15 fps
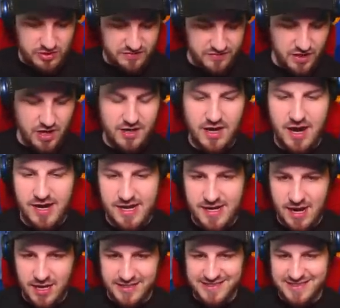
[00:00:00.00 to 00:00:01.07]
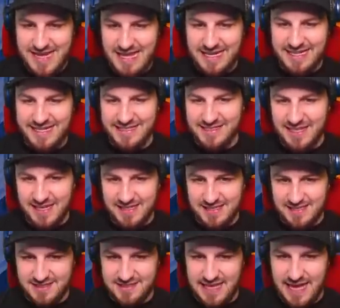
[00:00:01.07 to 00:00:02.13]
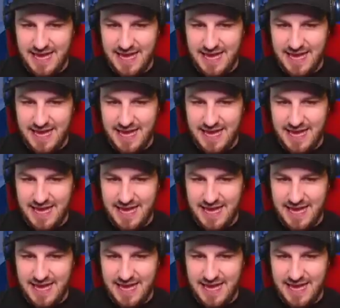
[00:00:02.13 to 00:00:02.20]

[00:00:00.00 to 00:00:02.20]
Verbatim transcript: We've got our identity discs,